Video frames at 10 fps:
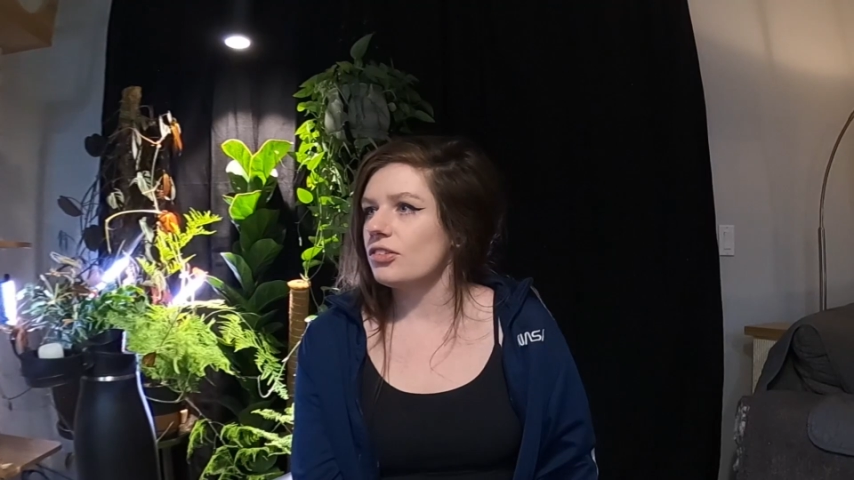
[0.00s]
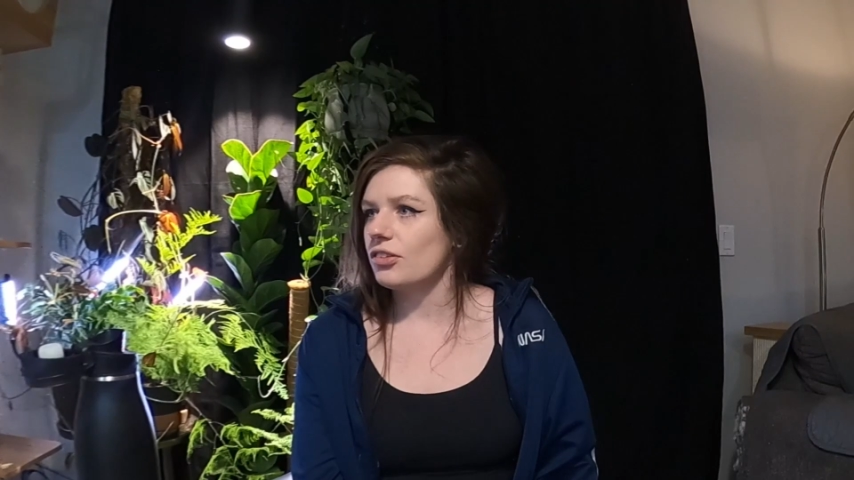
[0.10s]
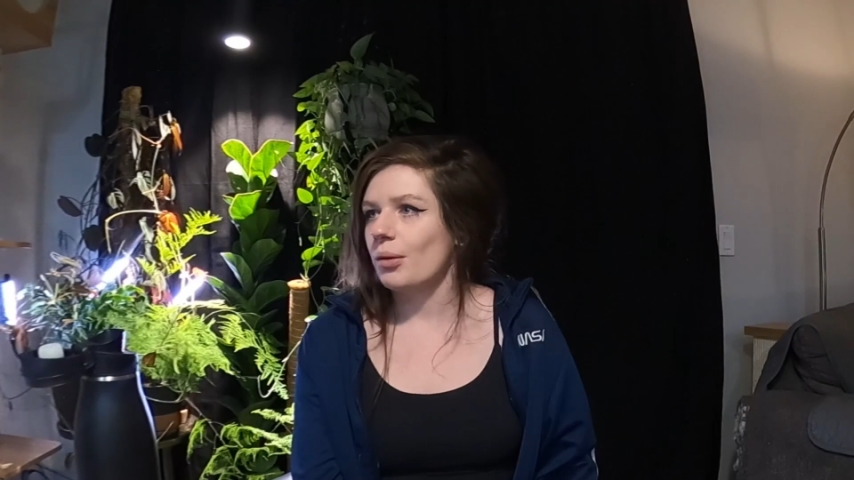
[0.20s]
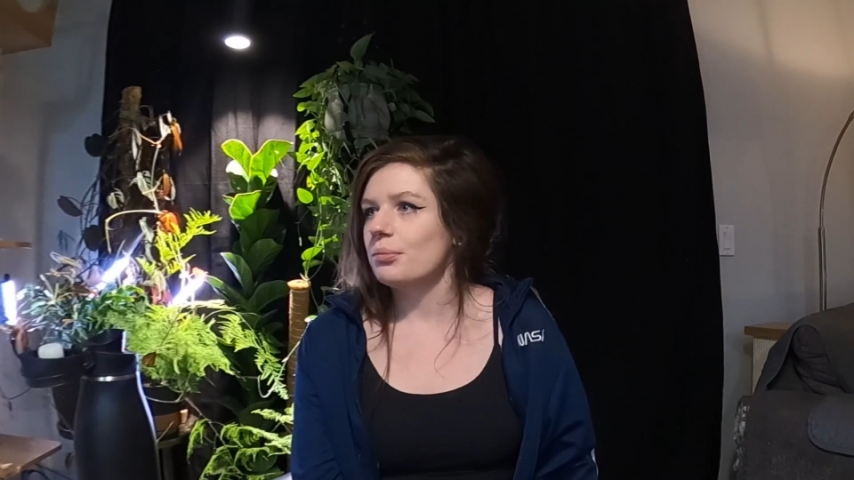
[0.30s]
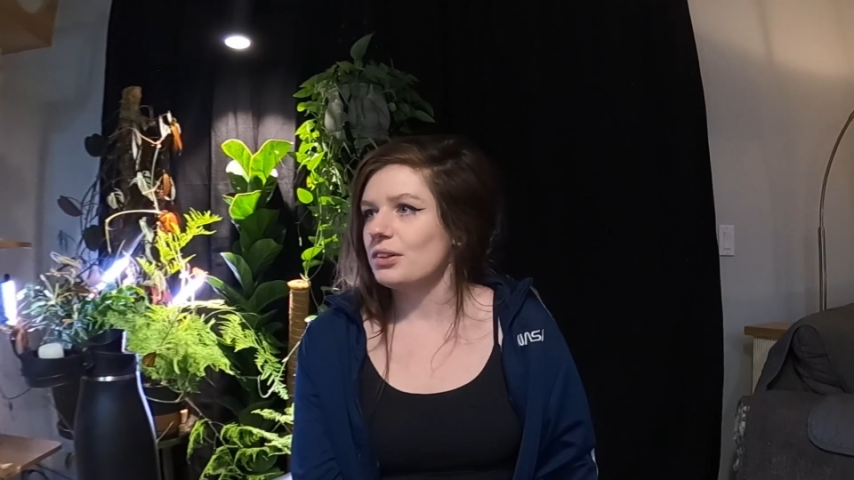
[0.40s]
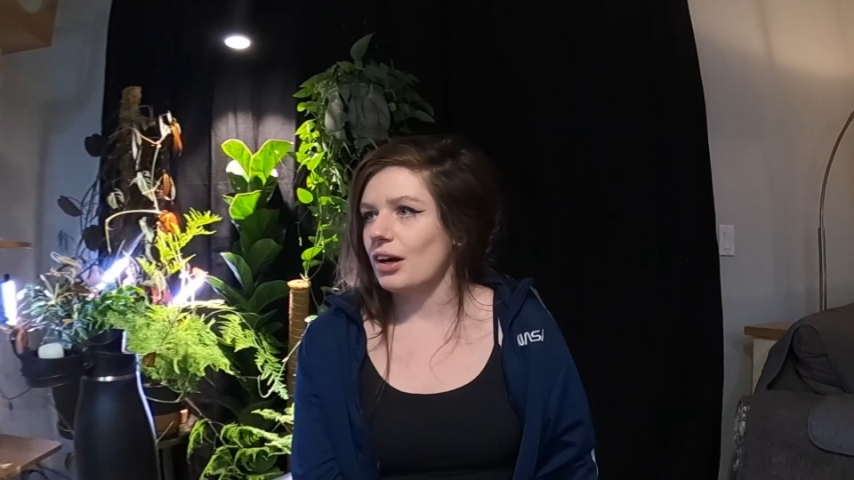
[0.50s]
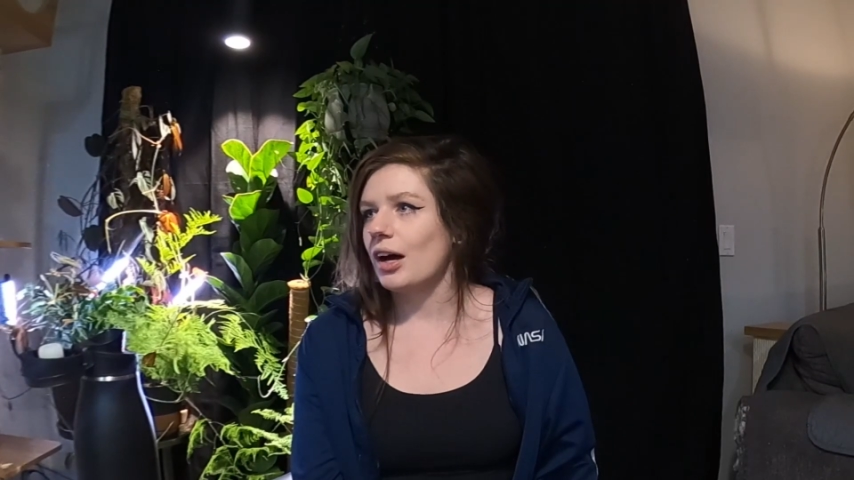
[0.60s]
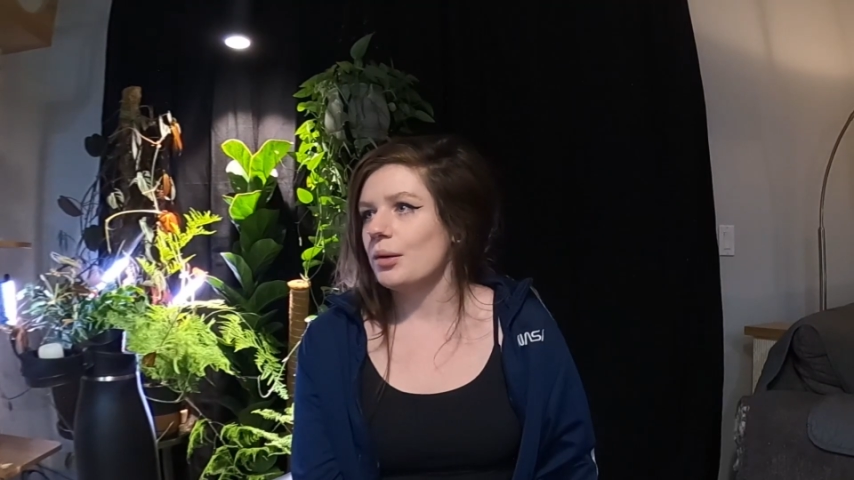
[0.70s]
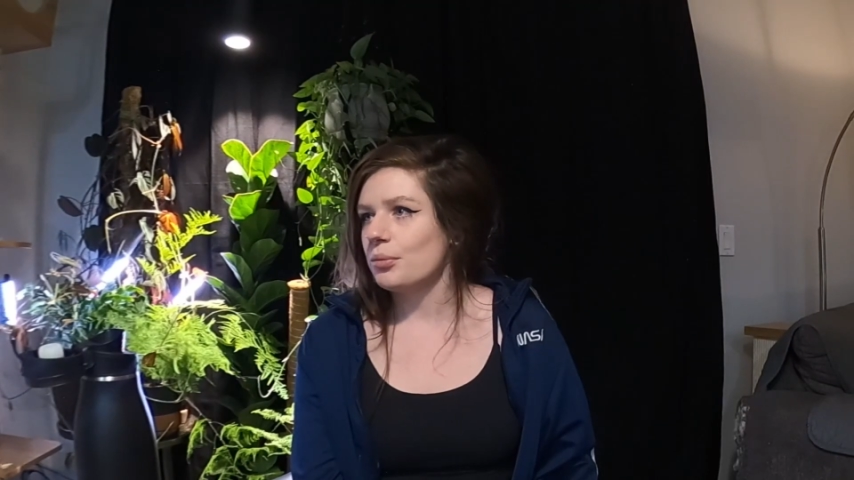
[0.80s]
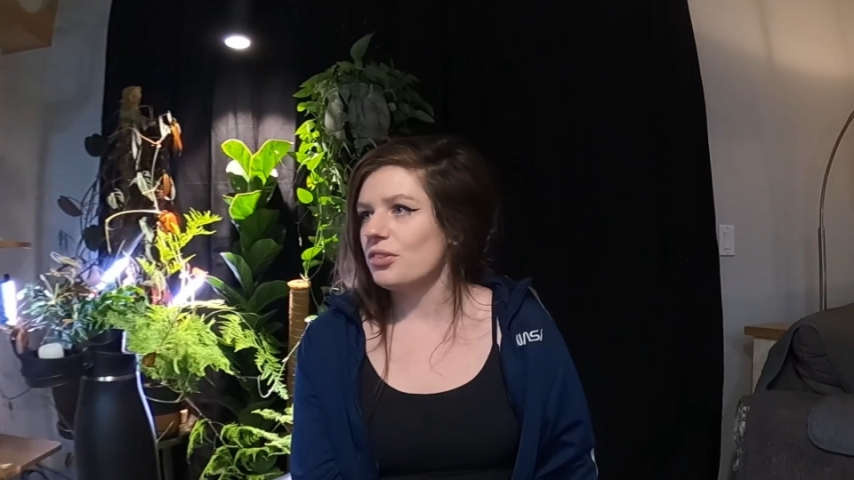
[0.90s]

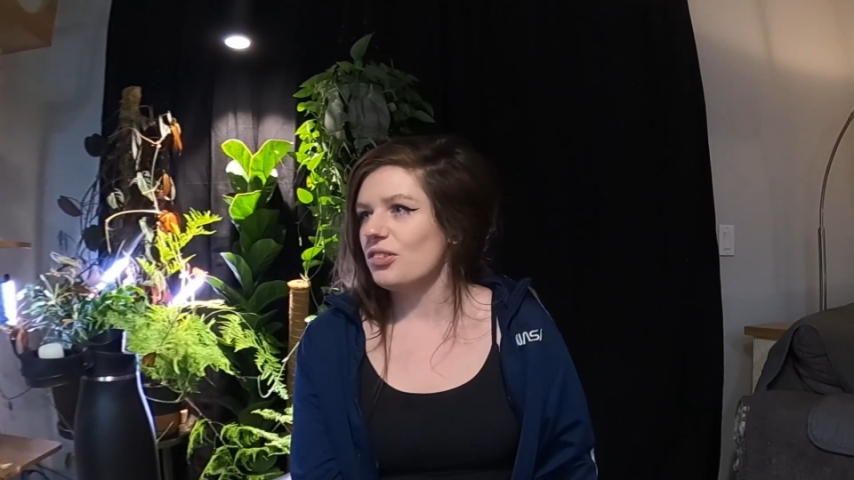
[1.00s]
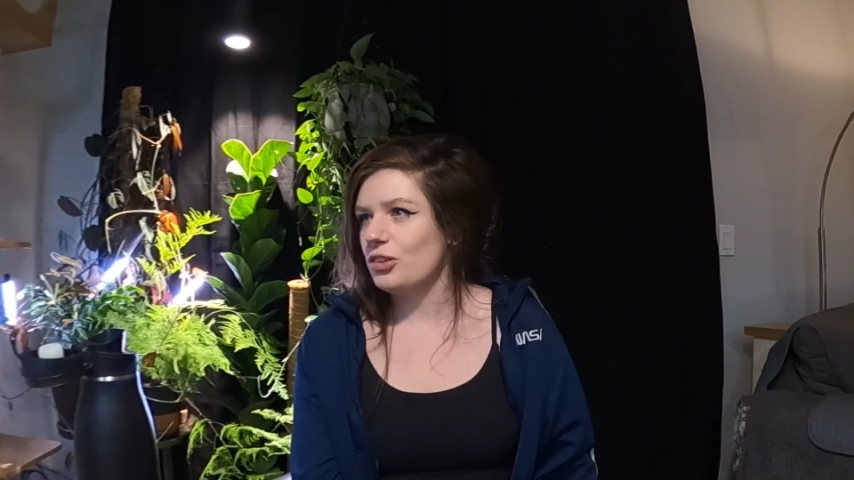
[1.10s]
sometimes